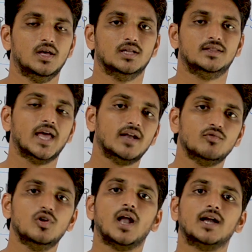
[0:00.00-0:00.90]
Then
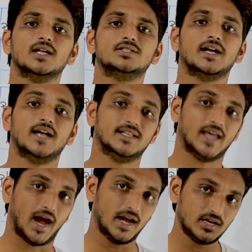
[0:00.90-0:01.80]
we will understand, at the
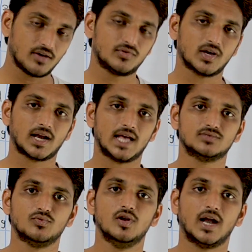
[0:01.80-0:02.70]
end of the
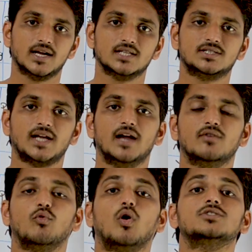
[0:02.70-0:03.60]
class, we will
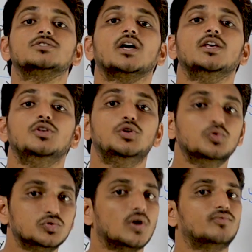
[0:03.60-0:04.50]
understand what's the
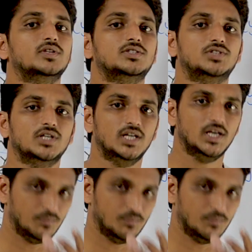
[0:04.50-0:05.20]
use of this Gini